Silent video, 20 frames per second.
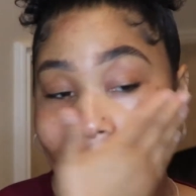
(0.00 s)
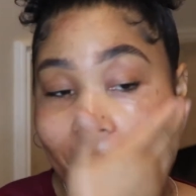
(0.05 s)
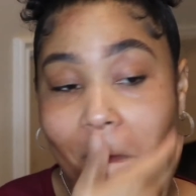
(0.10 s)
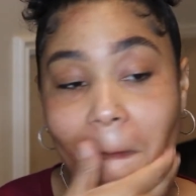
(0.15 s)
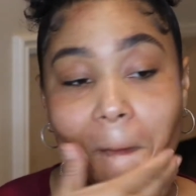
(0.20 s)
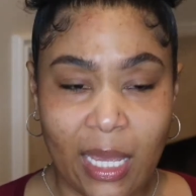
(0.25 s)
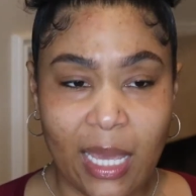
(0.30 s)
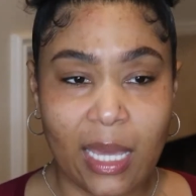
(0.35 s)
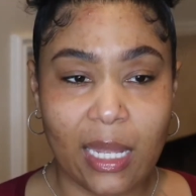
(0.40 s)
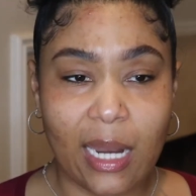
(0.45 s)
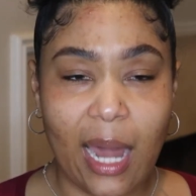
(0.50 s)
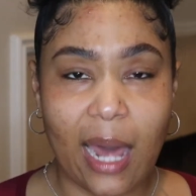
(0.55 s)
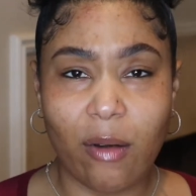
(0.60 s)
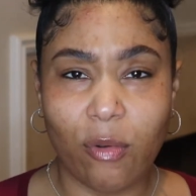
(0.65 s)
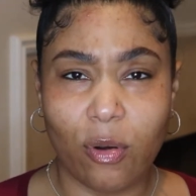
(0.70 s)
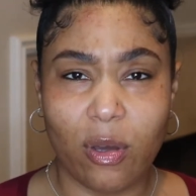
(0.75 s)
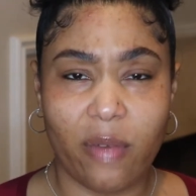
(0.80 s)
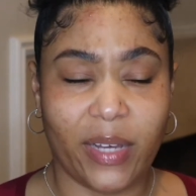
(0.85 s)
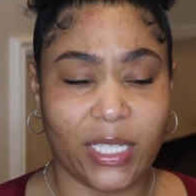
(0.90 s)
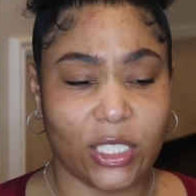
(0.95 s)
And I
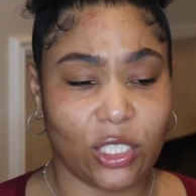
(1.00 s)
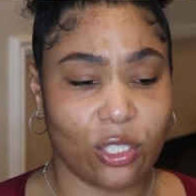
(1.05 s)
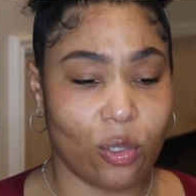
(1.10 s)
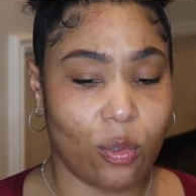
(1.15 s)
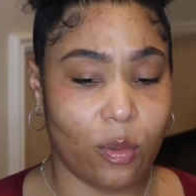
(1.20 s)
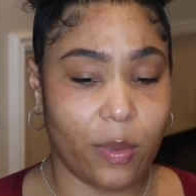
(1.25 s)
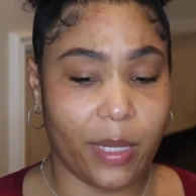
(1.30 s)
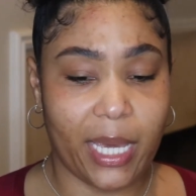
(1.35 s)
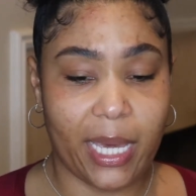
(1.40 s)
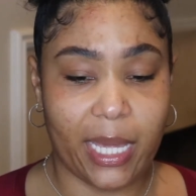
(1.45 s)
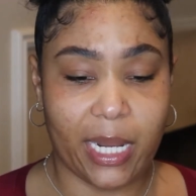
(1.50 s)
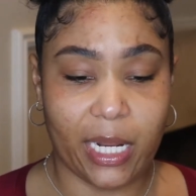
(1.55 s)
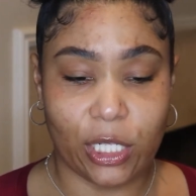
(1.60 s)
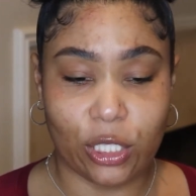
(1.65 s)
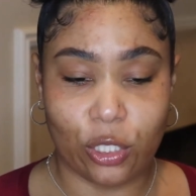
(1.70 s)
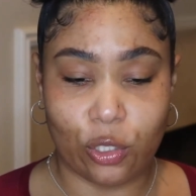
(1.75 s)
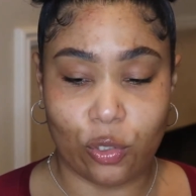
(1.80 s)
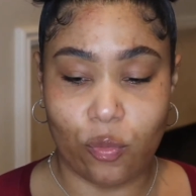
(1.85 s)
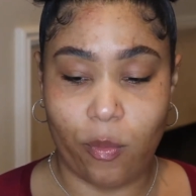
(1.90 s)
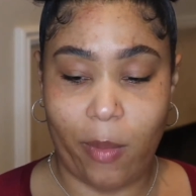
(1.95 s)
don't know if I should go ahead
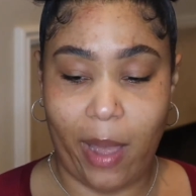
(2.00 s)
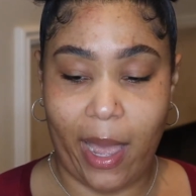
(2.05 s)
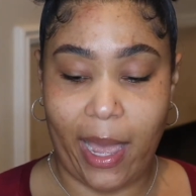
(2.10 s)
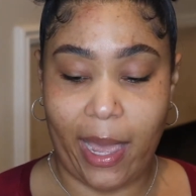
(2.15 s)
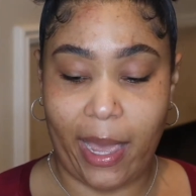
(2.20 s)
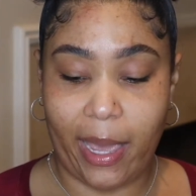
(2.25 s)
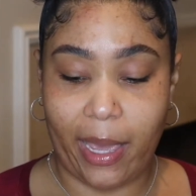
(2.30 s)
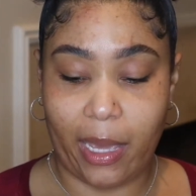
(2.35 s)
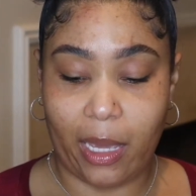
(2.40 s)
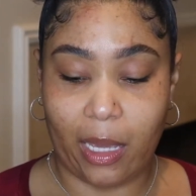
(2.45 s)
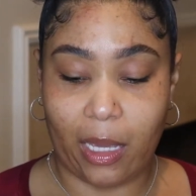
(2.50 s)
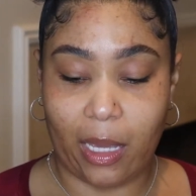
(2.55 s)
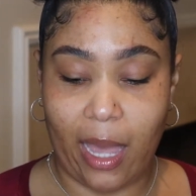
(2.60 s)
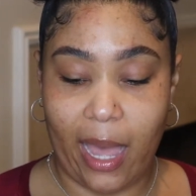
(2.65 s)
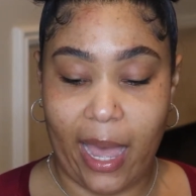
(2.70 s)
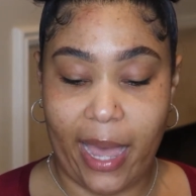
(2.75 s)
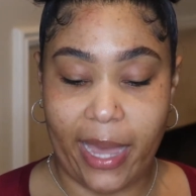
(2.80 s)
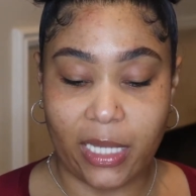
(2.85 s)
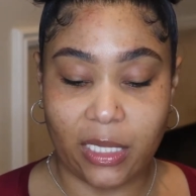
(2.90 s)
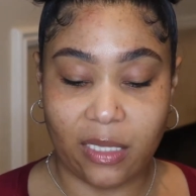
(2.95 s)
and do my
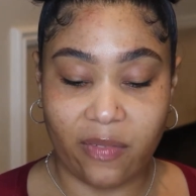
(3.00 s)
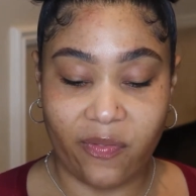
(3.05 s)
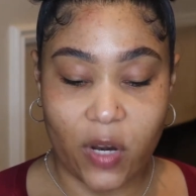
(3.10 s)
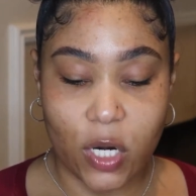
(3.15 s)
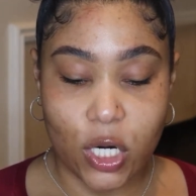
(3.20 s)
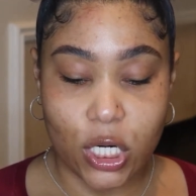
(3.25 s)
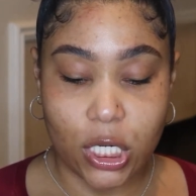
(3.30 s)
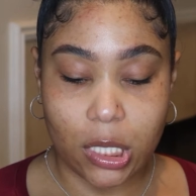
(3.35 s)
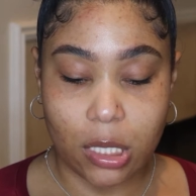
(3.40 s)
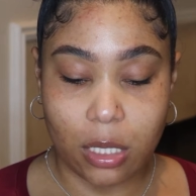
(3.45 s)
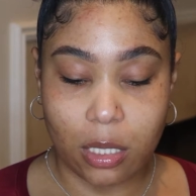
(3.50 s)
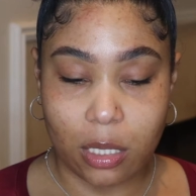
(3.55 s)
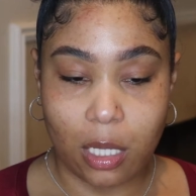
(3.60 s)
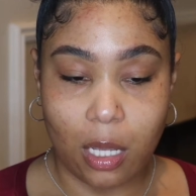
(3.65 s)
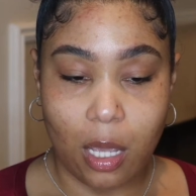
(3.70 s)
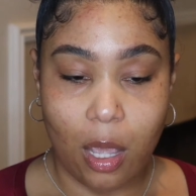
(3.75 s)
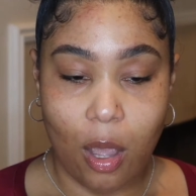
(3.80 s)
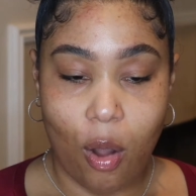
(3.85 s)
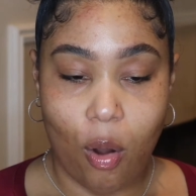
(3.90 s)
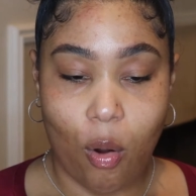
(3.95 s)
eyes first
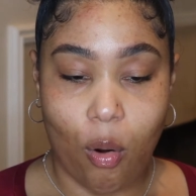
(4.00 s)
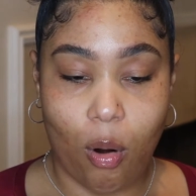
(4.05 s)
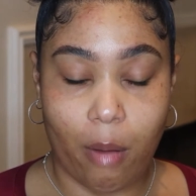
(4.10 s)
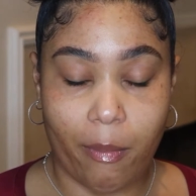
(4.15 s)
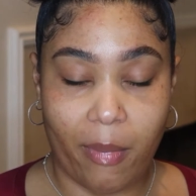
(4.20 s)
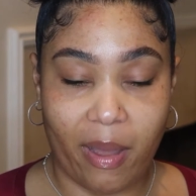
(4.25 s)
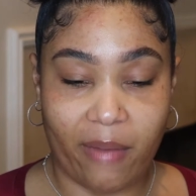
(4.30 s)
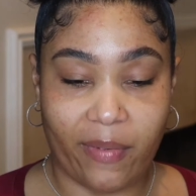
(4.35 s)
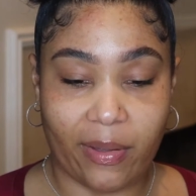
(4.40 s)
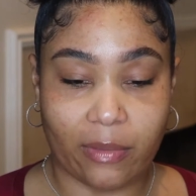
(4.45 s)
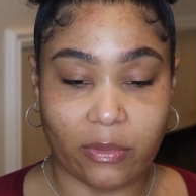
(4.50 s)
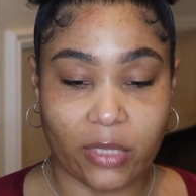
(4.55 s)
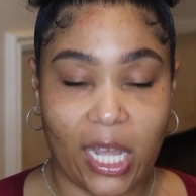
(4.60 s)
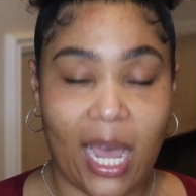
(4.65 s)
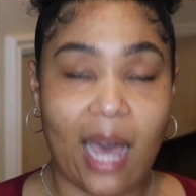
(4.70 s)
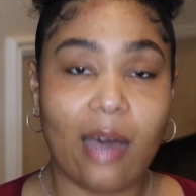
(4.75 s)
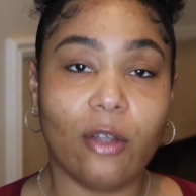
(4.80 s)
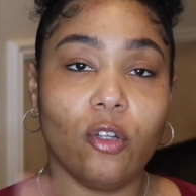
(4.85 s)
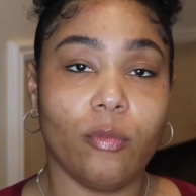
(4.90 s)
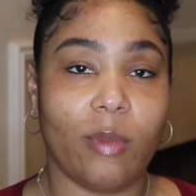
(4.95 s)
or my
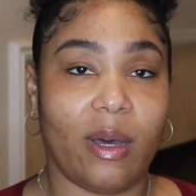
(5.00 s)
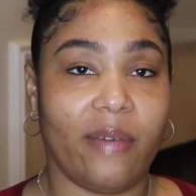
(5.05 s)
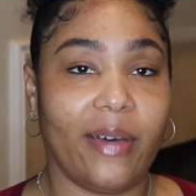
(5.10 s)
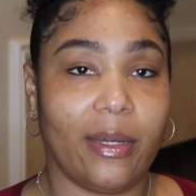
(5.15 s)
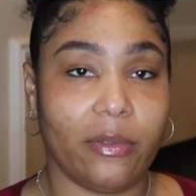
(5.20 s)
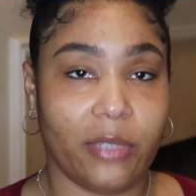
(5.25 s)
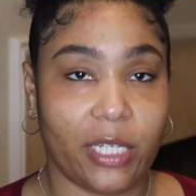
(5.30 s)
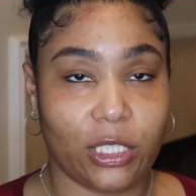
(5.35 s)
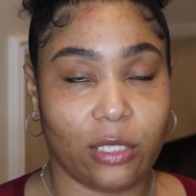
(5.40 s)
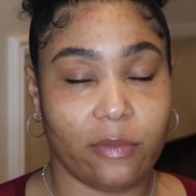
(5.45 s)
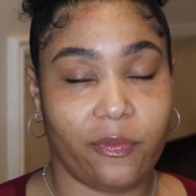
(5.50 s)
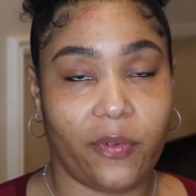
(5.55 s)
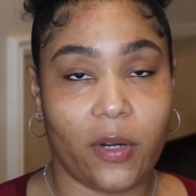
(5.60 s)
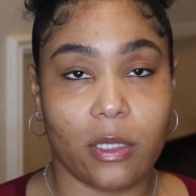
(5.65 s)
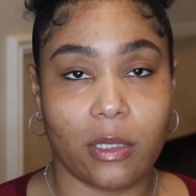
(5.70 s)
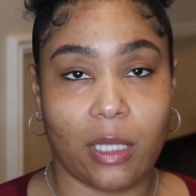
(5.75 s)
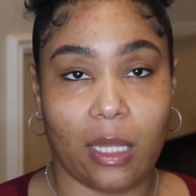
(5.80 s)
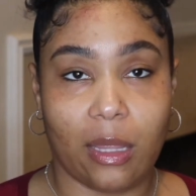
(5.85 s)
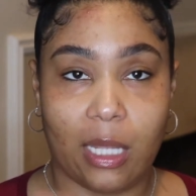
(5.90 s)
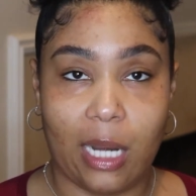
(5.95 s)
foundation. I'll do my foundation
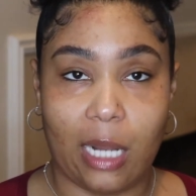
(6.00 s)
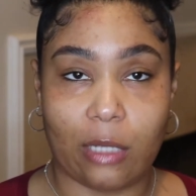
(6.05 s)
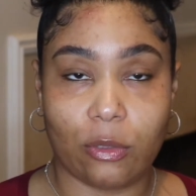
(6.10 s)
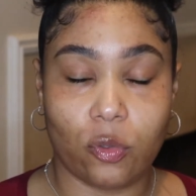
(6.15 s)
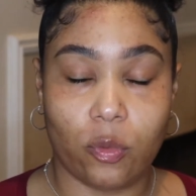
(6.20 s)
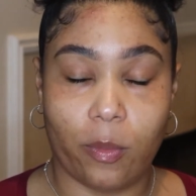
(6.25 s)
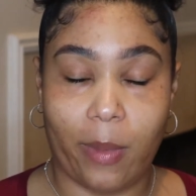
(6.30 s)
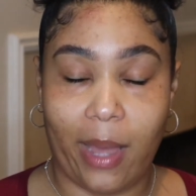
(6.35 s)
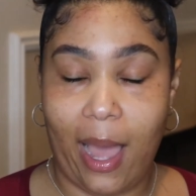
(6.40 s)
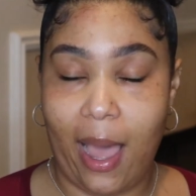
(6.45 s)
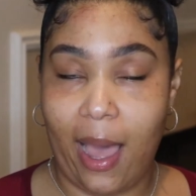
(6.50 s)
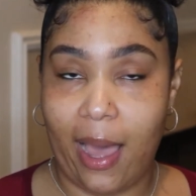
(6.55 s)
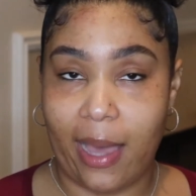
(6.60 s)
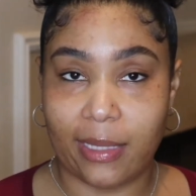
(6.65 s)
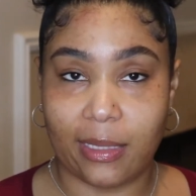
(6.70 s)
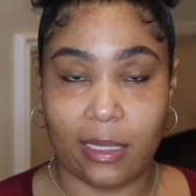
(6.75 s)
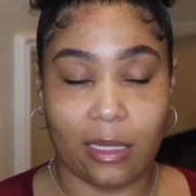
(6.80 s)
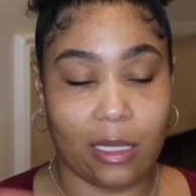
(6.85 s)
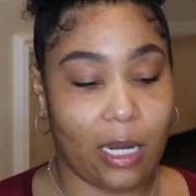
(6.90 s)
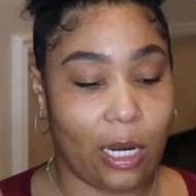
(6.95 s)
first, and then I'll do my
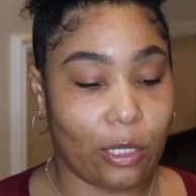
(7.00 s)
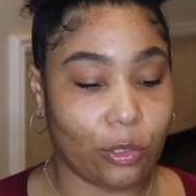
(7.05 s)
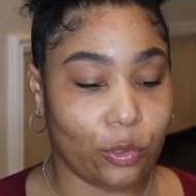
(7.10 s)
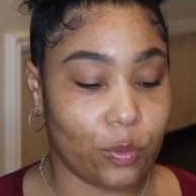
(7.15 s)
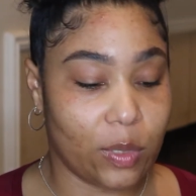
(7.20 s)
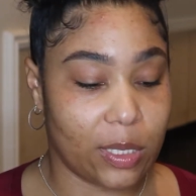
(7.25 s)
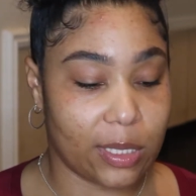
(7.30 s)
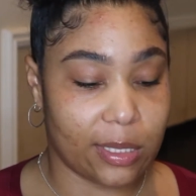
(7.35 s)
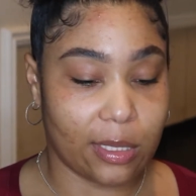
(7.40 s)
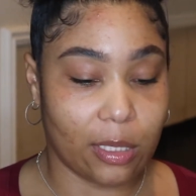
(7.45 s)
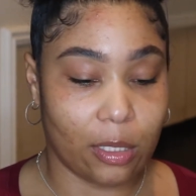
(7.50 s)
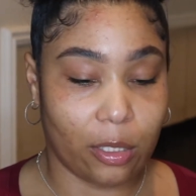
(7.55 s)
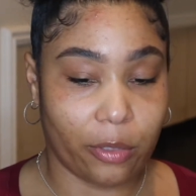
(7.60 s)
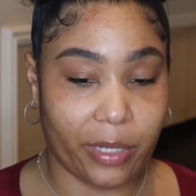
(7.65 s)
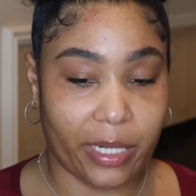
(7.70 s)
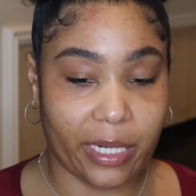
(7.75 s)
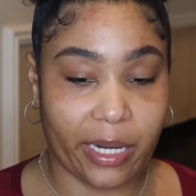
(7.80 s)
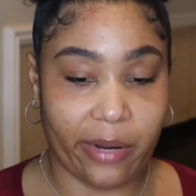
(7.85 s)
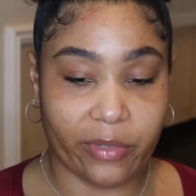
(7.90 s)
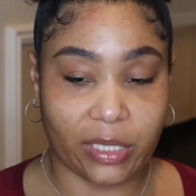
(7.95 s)
eyes, and then I'll do concealer
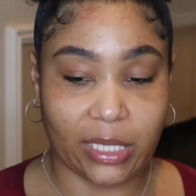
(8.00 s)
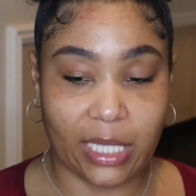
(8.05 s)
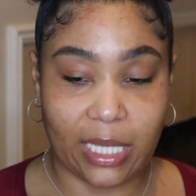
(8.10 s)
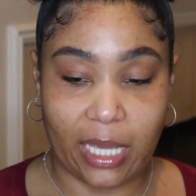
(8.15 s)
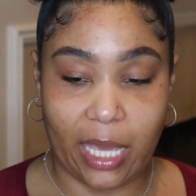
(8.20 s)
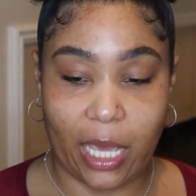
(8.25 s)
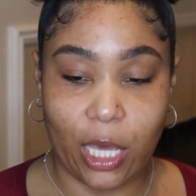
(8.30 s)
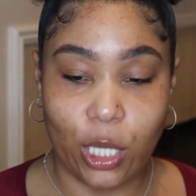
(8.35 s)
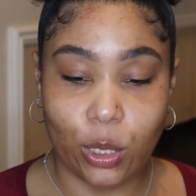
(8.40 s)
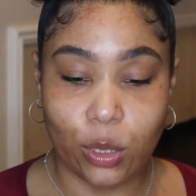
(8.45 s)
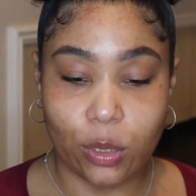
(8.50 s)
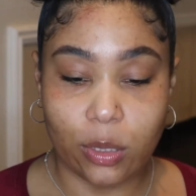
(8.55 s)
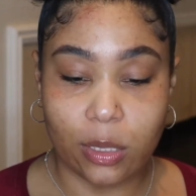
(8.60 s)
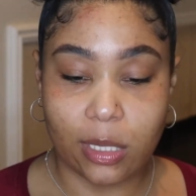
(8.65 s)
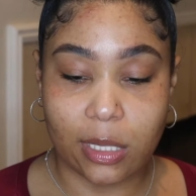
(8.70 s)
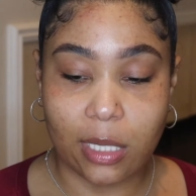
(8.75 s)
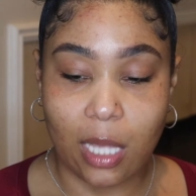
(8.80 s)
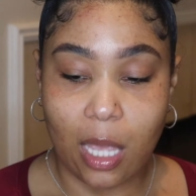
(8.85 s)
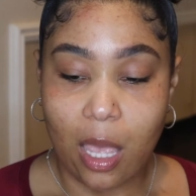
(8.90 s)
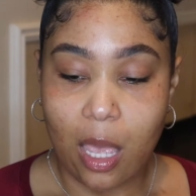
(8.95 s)
and everything
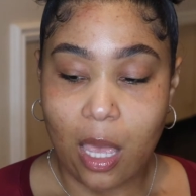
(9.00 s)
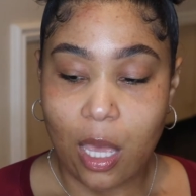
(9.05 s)
else.